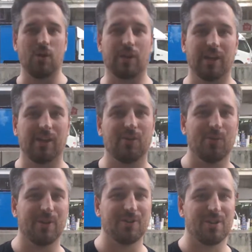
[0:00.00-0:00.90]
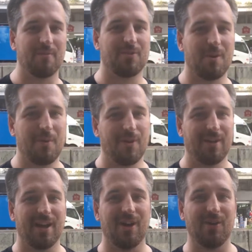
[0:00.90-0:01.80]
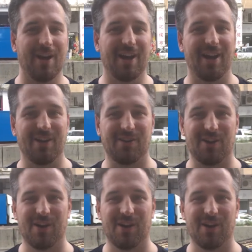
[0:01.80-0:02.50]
Okay, we're in Shamshui-po now and